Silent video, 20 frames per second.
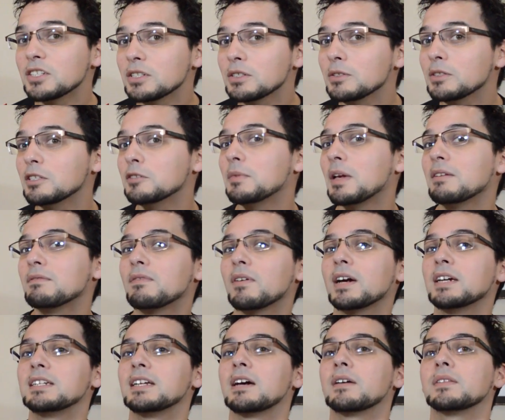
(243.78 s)
to, you may
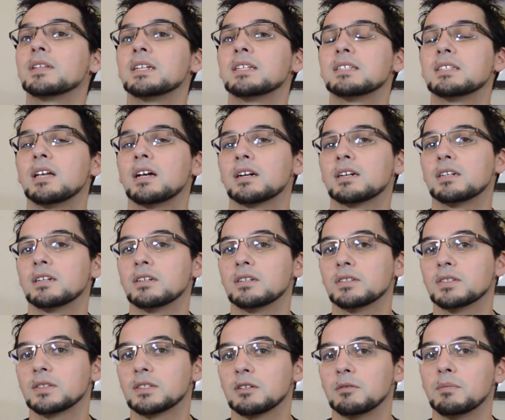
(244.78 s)
find out that it's not going to
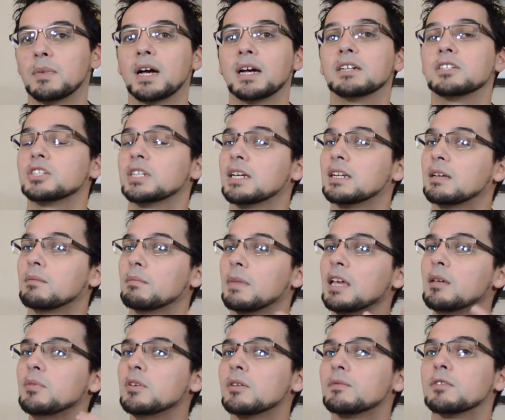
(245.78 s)
hurt so much, and it
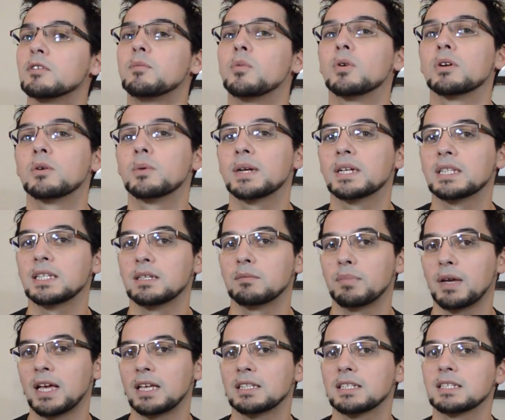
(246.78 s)
may be over more quickly and
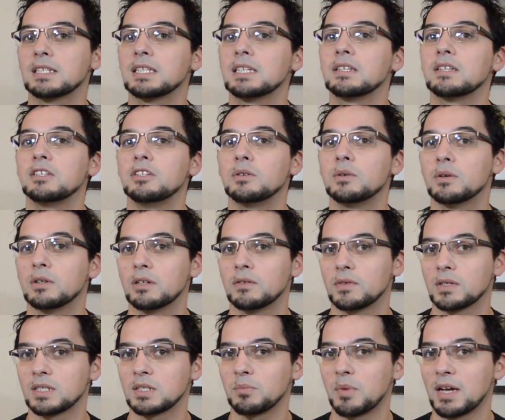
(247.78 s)
painlessly than you could have
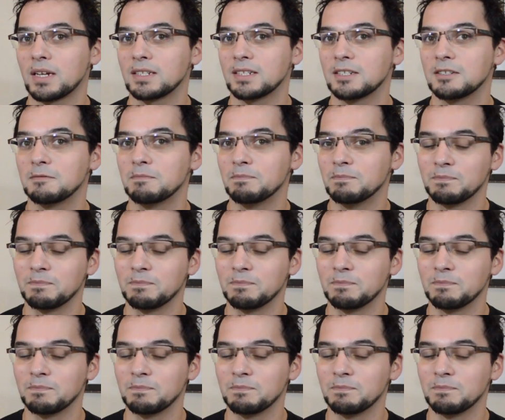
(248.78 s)
expected.